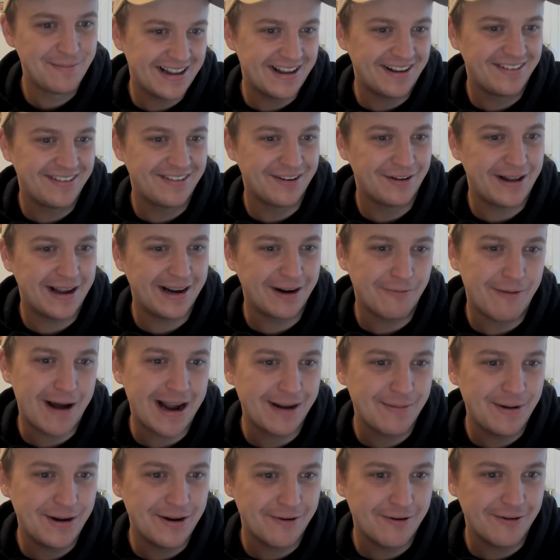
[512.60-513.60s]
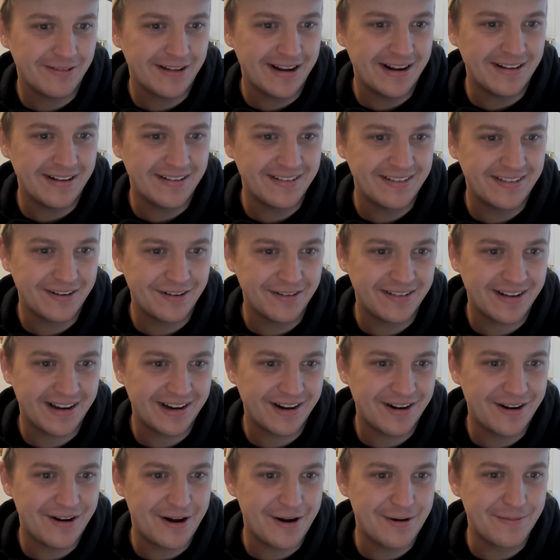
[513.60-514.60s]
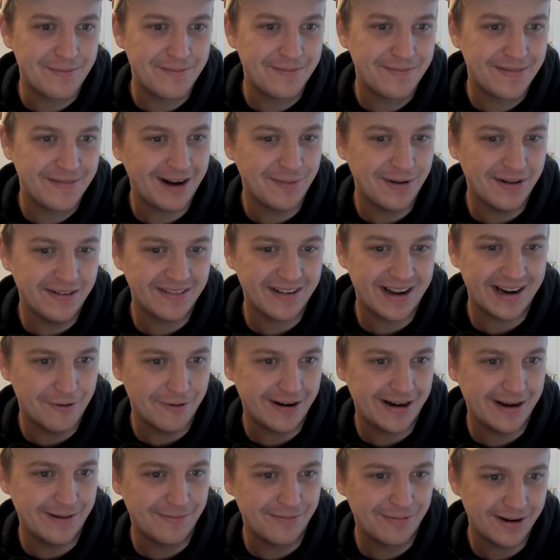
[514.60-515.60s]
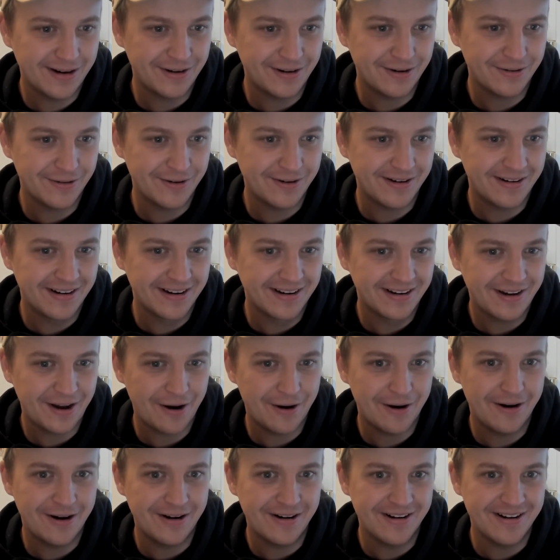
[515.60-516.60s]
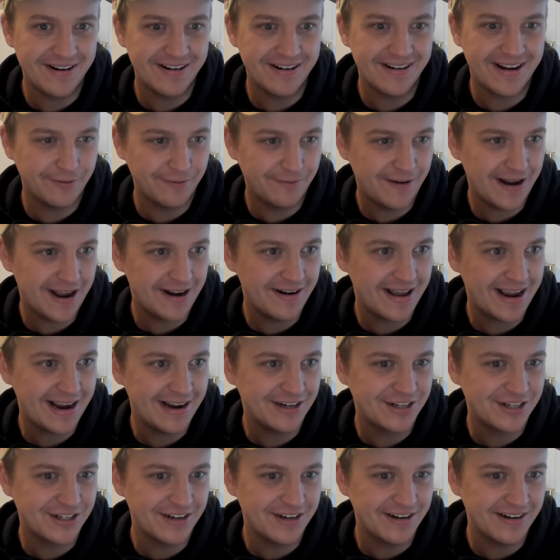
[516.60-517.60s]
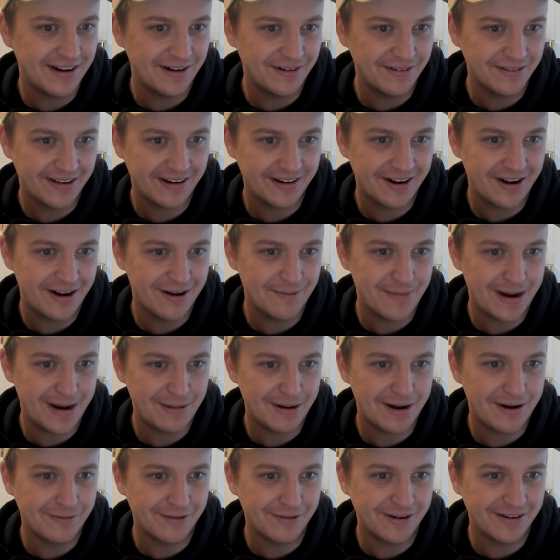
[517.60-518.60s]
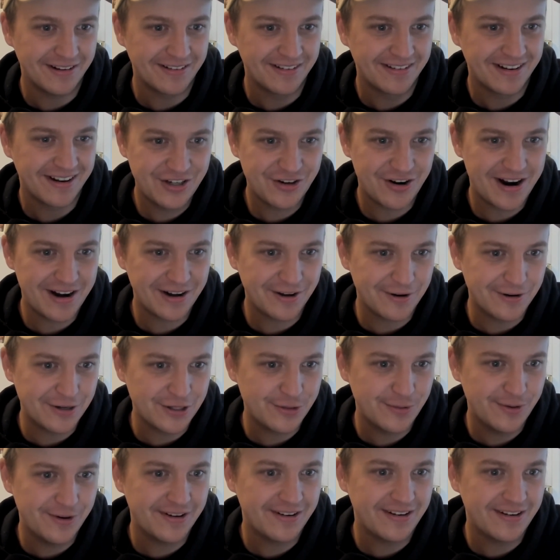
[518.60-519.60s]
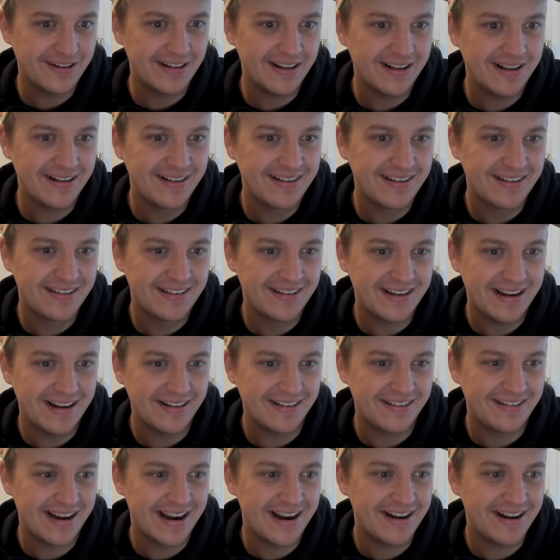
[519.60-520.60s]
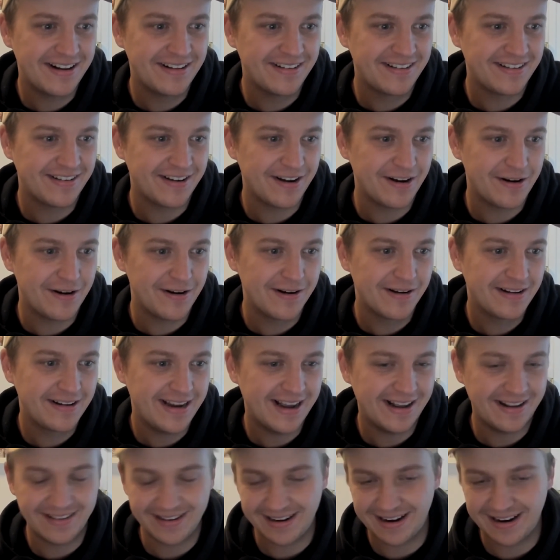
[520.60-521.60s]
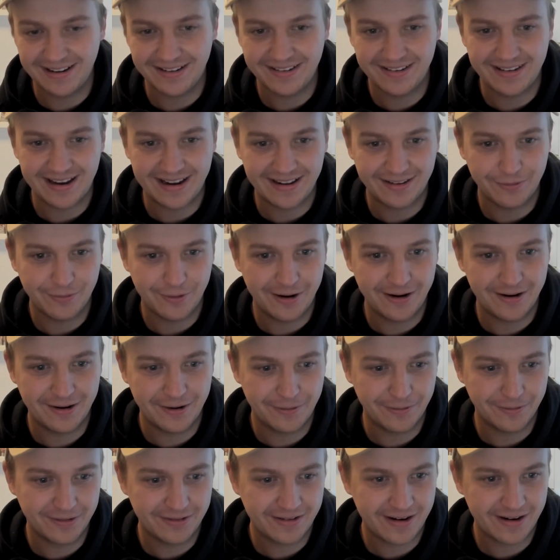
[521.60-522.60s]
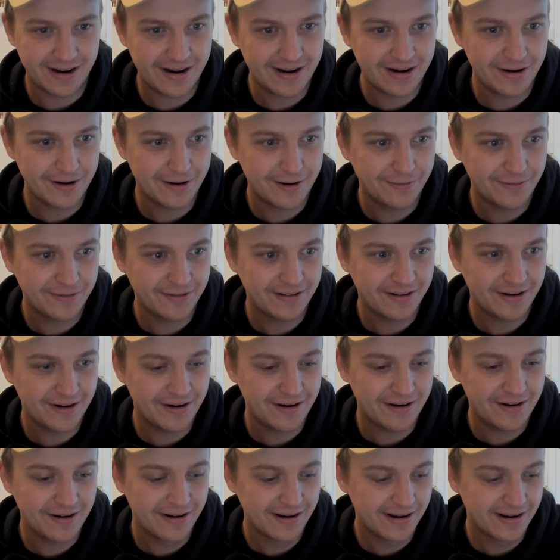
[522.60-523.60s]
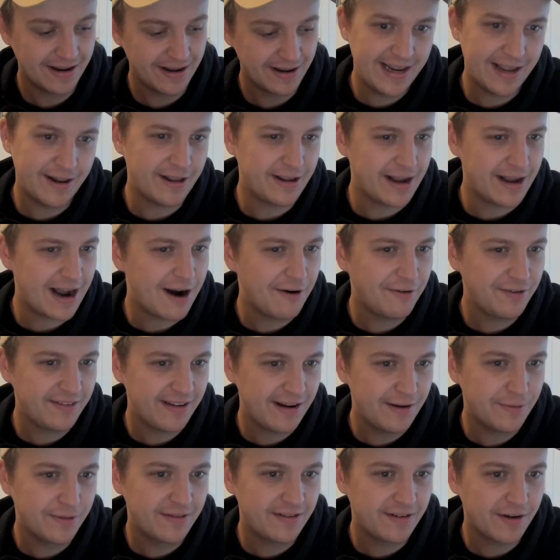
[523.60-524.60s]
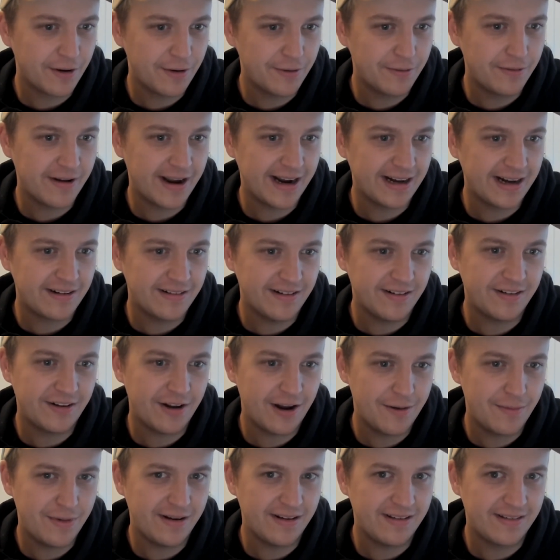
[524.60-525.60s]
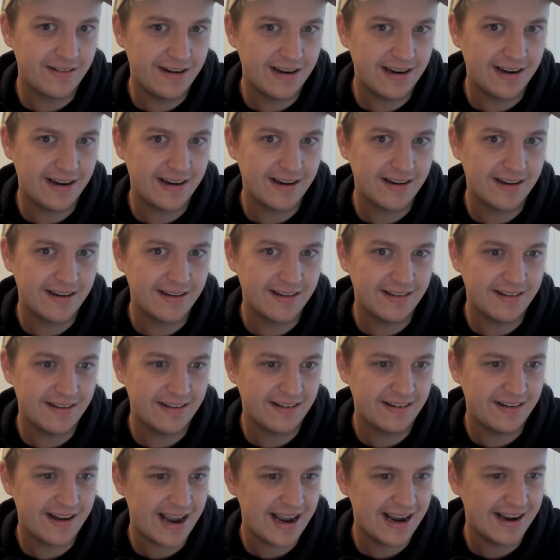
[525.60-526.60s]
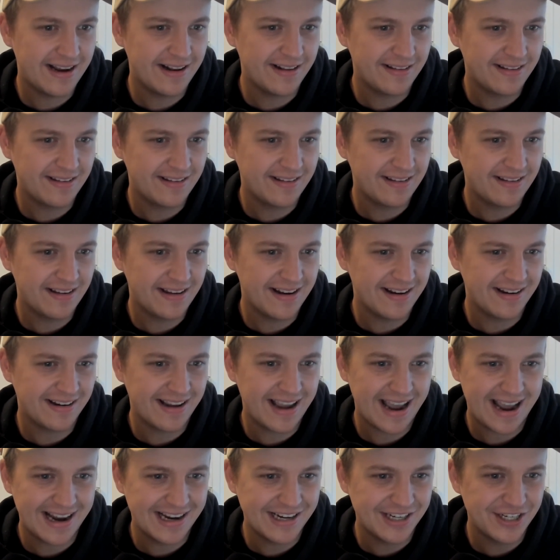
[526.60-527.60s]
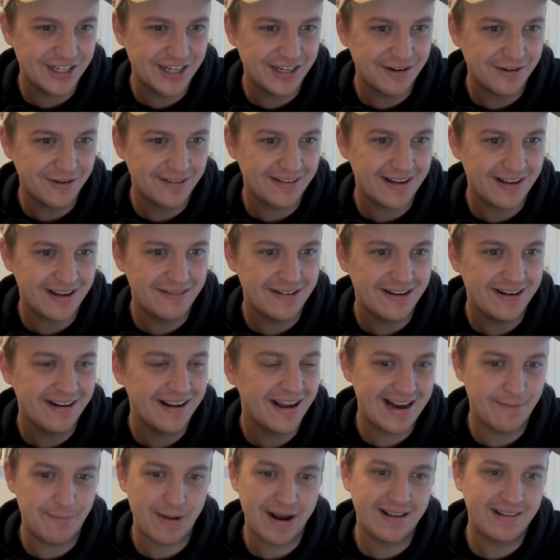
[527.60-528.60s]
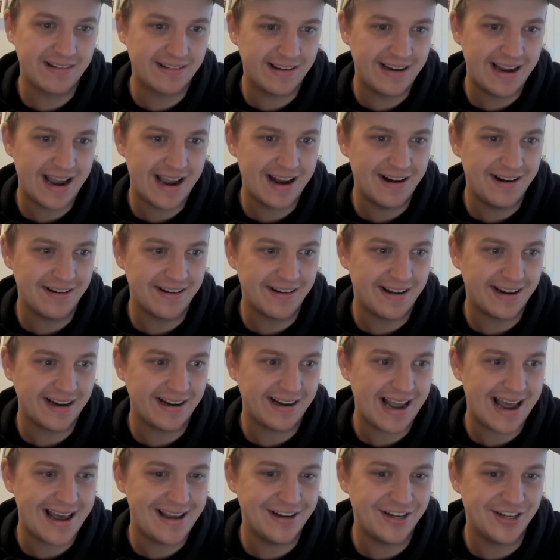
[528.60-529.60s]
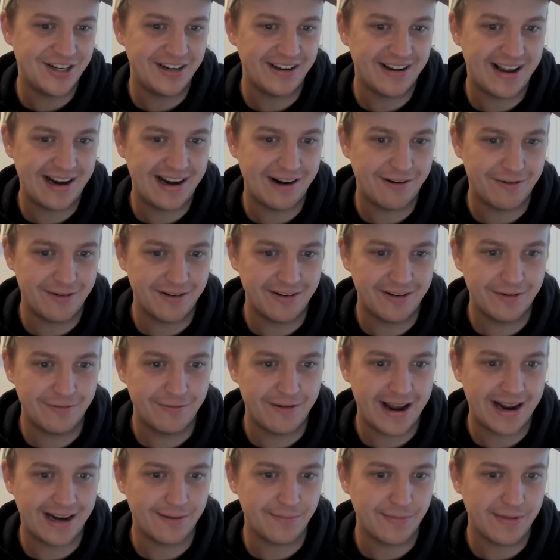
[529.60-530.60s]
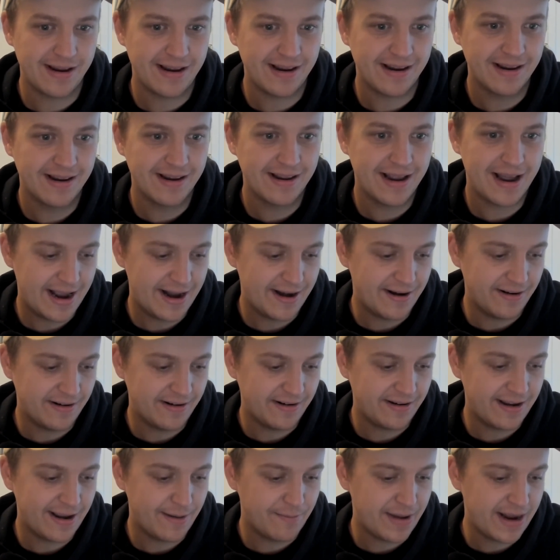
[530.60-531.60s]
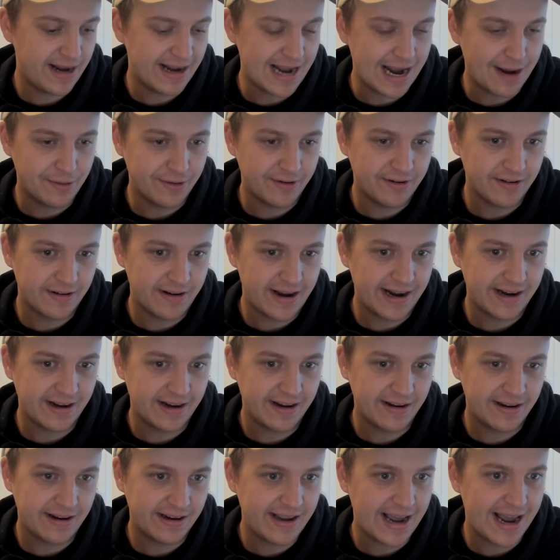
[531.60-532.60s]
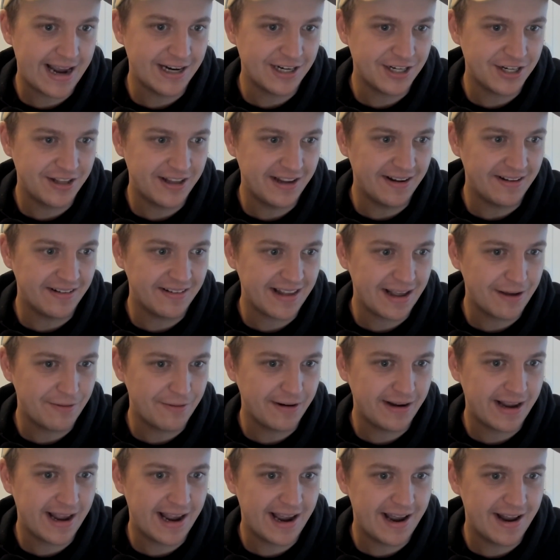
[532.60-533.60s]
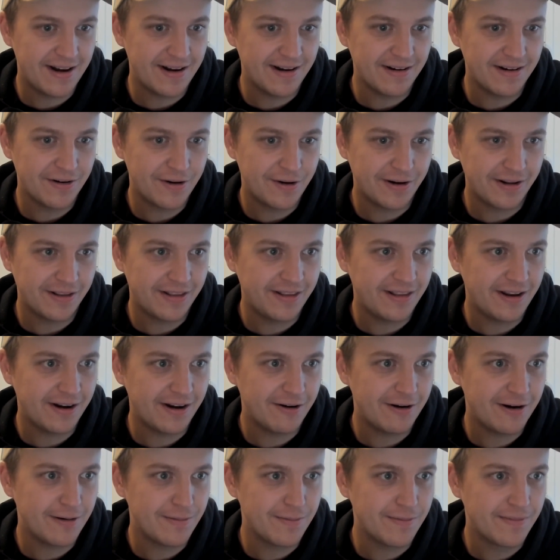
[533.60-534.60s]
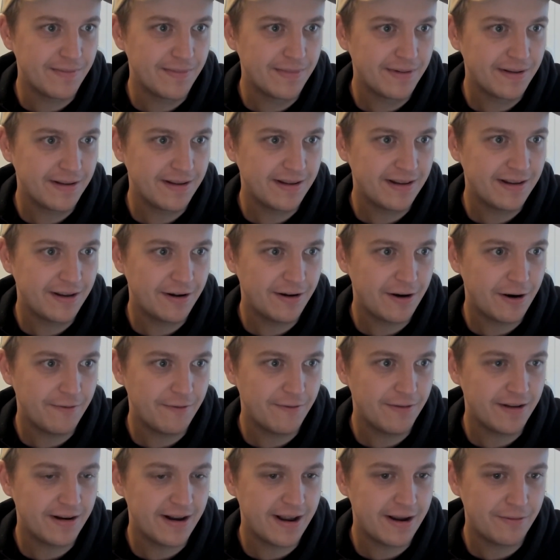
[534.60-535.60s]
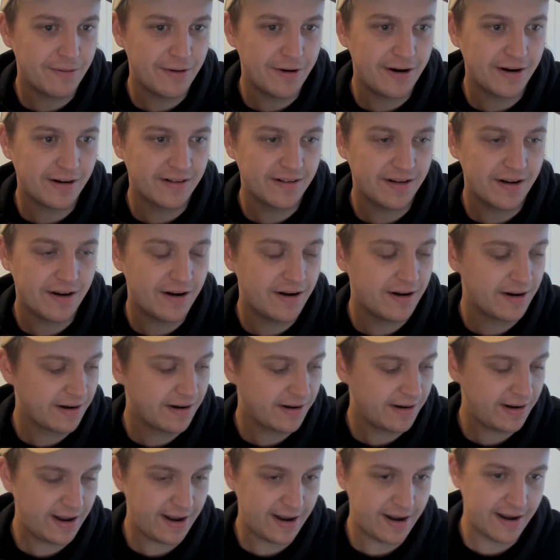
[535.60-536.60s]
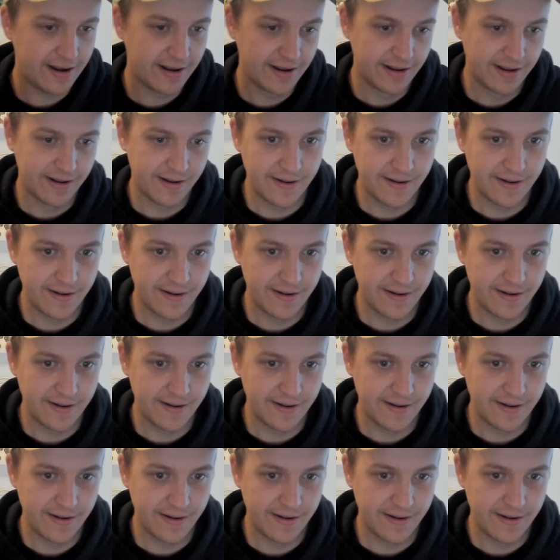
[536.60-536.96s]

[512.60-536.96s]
Then I saw like Wagmi got released, so I was like, oh, Wagmi is already pretty good code and good foundation. I was like, oh, maybe I'll just try and contribute to this instead. So yeah, I guess that's where it all started off. So yeah, the RFC was called like deterministic states and caching or something. And you're basically adding like a caching layer onto Wagmi and being able to like cache things that we can on Ethereum over the network. So yeah.